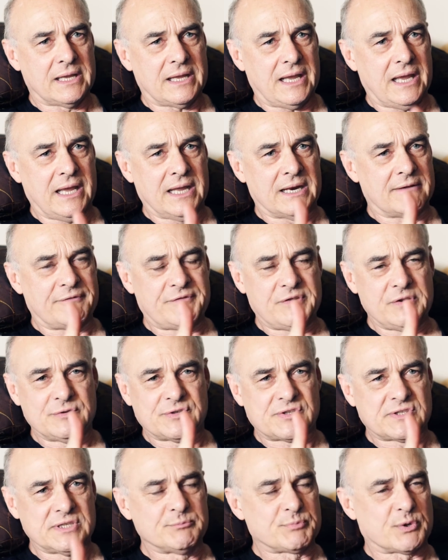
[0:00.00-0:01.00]
and a few
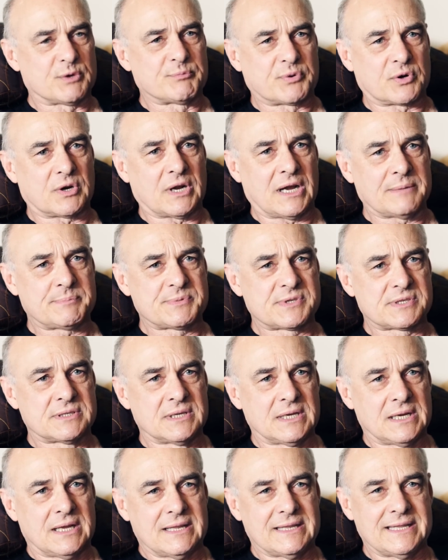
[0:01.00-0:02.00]
simple props
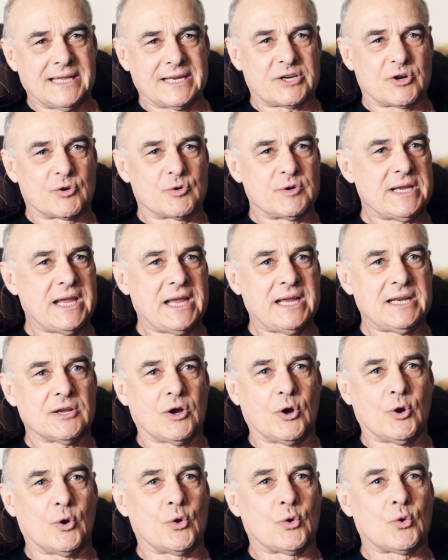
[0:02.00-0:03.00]
that create
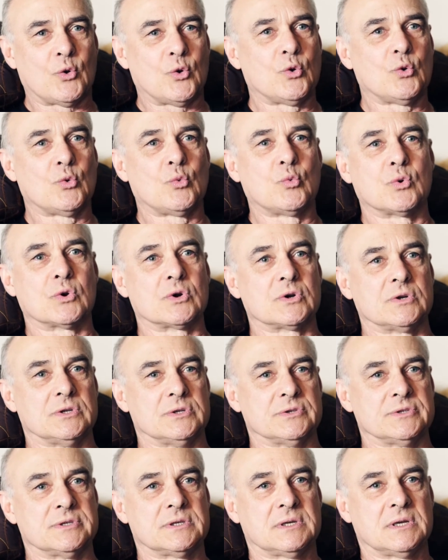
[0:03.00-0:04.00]
a whole
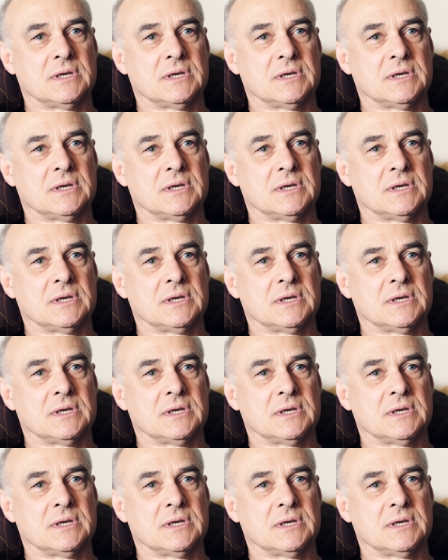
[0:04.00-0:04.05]
world.